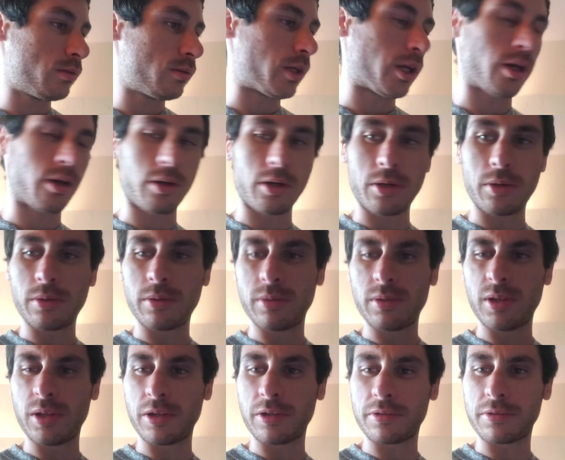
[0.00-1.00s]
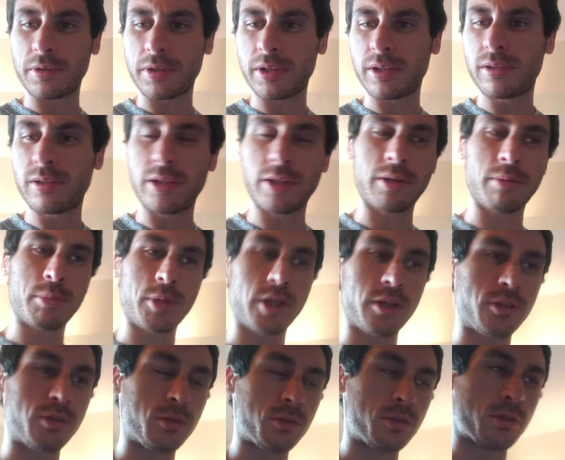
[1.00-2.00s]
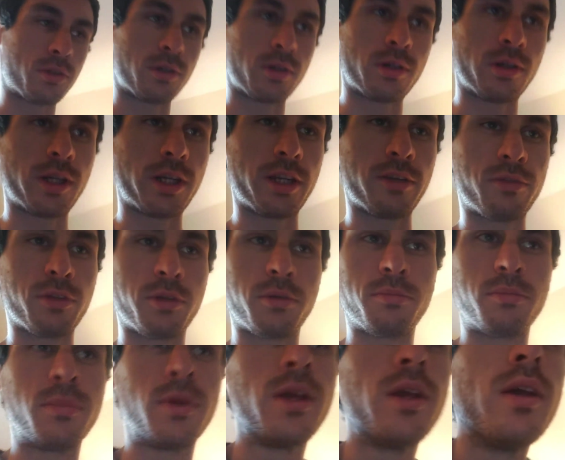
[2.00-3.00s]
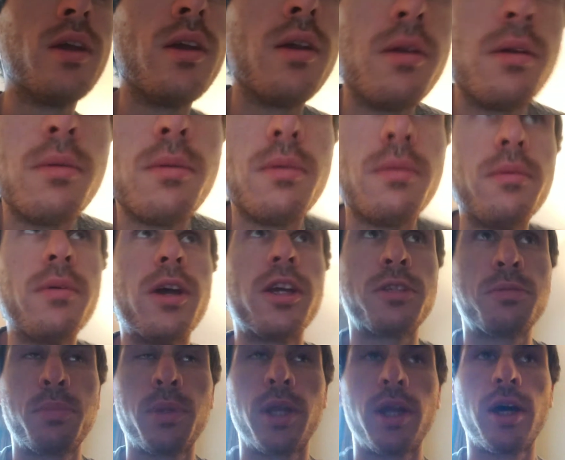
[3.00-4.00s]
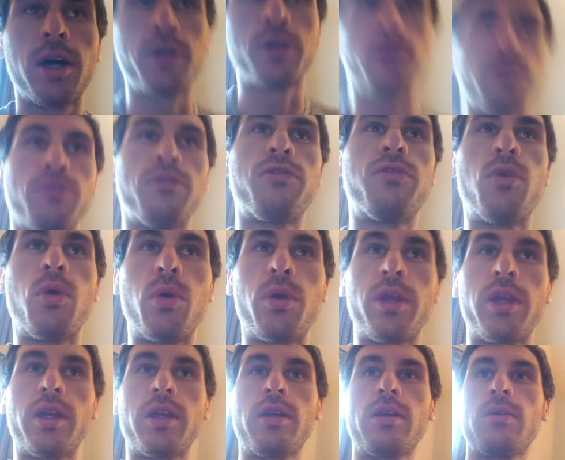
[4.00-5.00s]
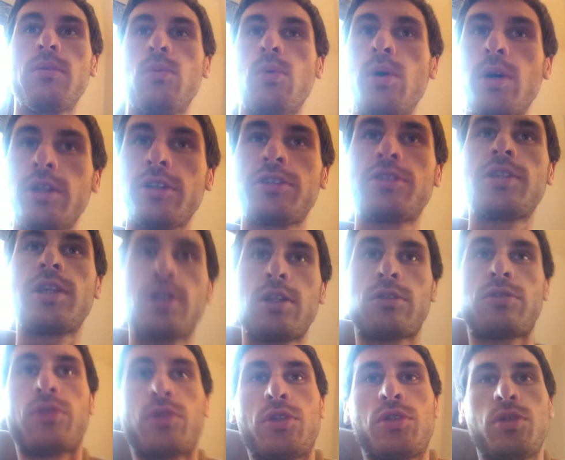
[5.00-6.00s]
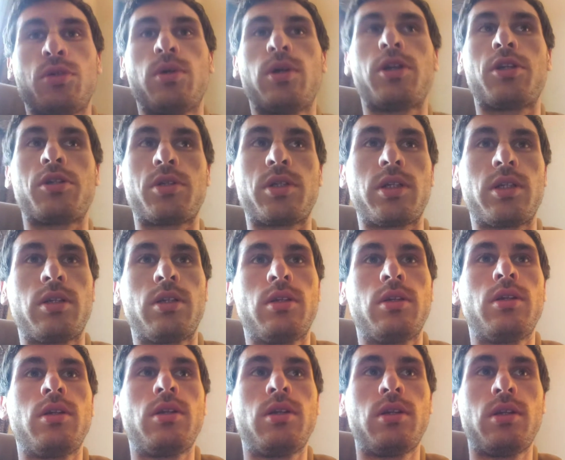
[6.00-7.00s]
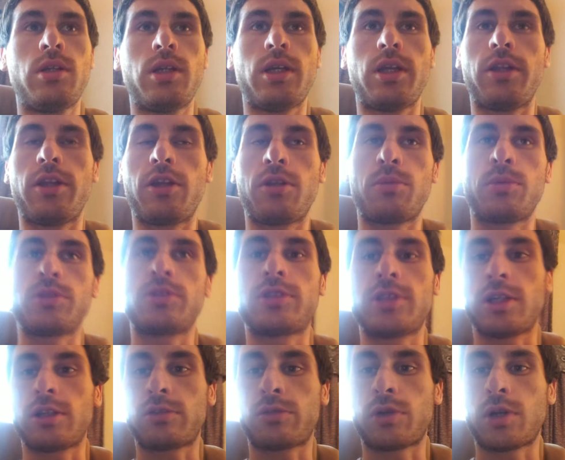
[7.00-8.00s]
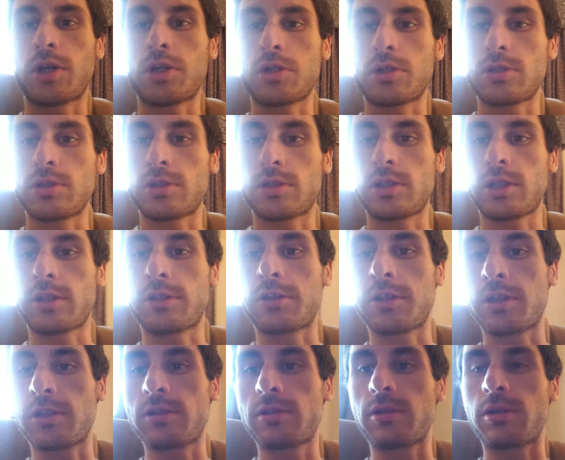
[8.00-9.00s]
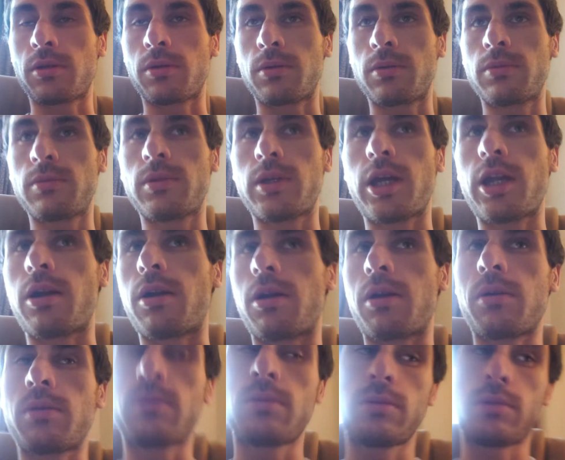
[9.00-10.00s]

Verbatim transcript: I don't know, honestly, and I'm not too sure. I definitely, I spent one hundred forty. One sells for two hundred, and the other one sells for one hundred sixty. So I don't know.